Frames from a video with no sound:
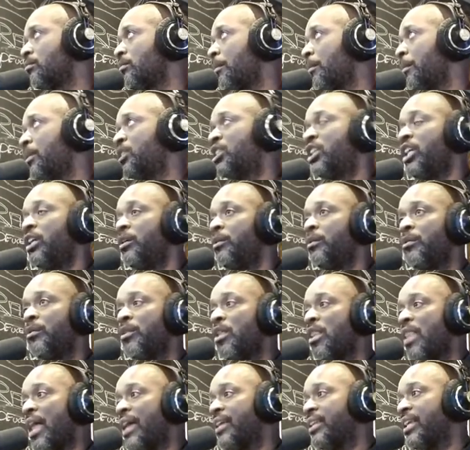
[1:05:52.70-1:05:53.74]
But she,
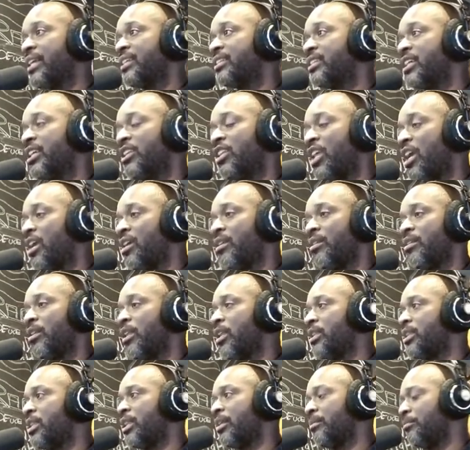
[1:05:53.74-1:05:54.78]
like they said, they
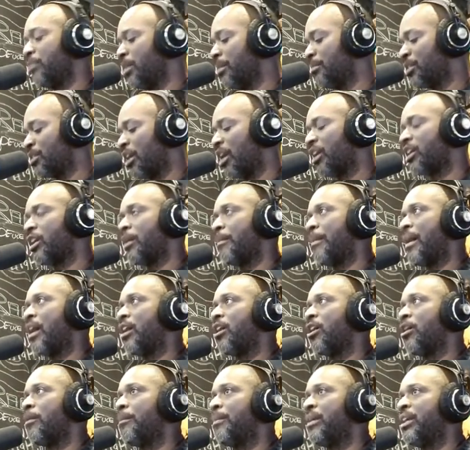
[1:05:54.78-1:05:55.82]
th- them talking about
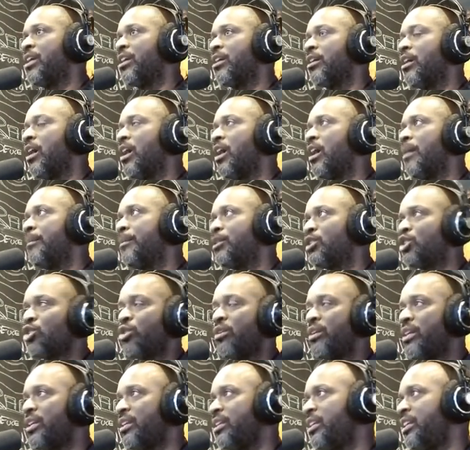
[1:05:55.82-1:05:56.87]
her being a
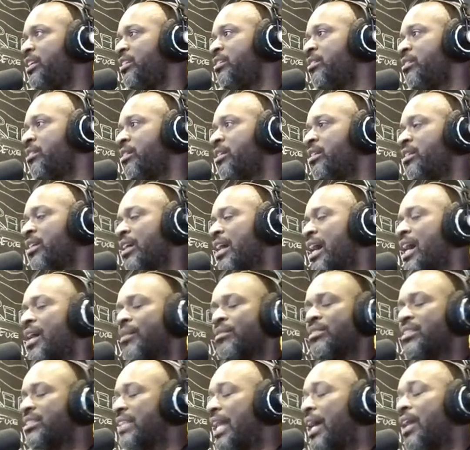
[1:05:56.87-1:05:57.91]
majority leader in the
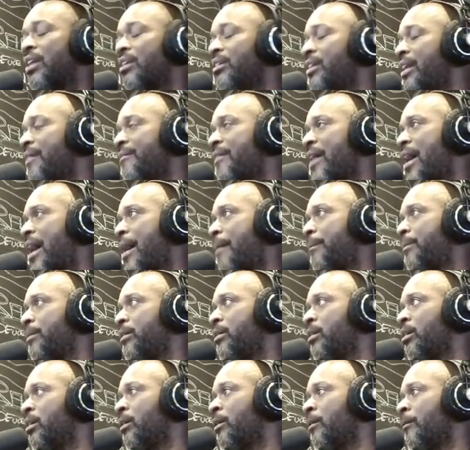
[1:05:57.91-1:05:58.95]
Congress, that'll never happen.
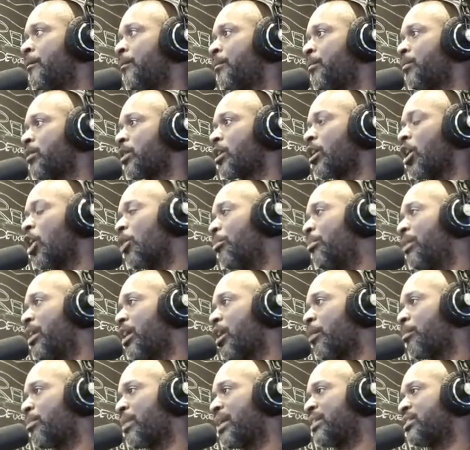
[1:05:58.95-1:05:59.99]
Her being
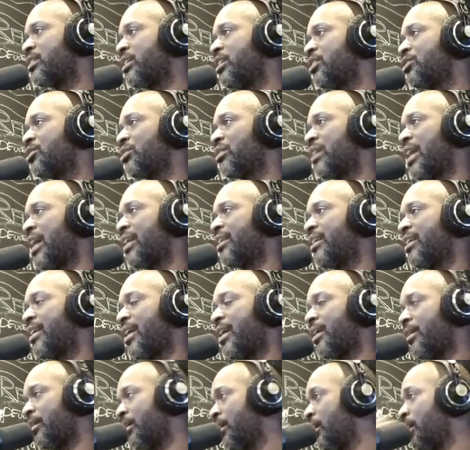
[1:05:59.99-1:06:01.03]
a presidential
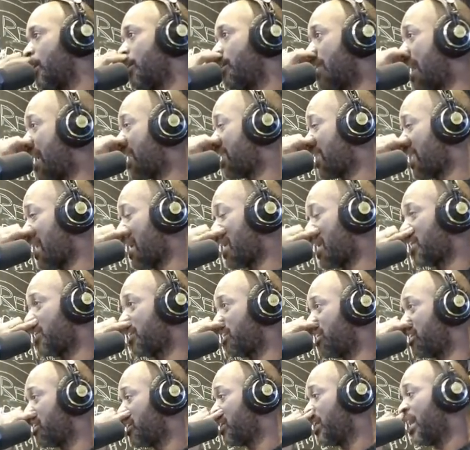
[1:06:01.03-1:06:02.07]
candidate, not
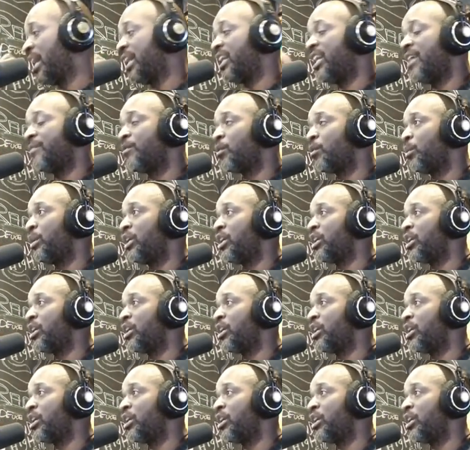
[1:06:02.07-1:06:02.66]
likely. And even when